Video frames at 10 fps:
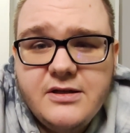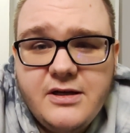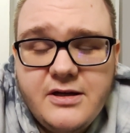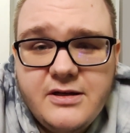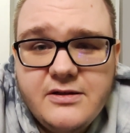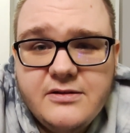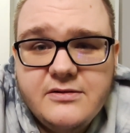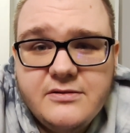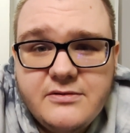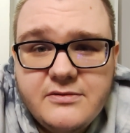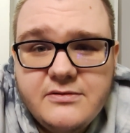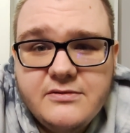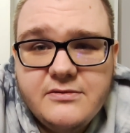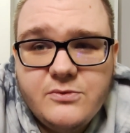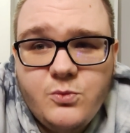
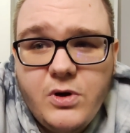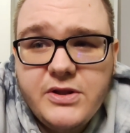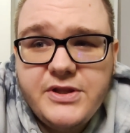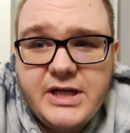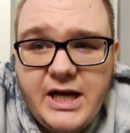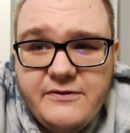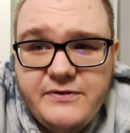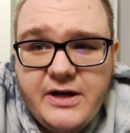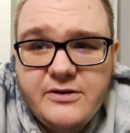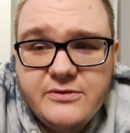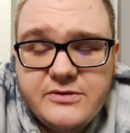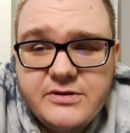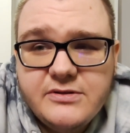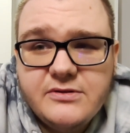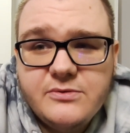One thing I
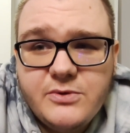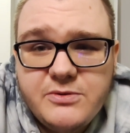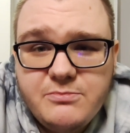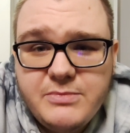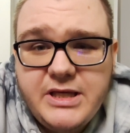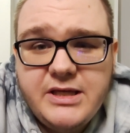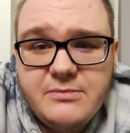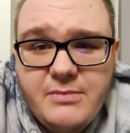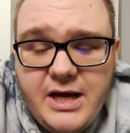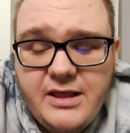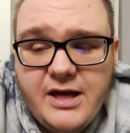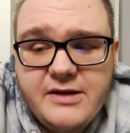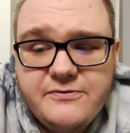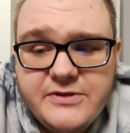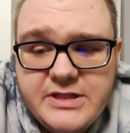found with me in my
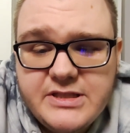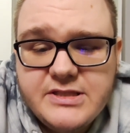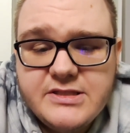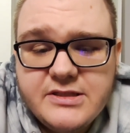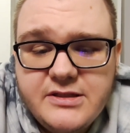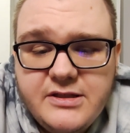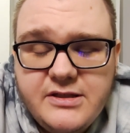life is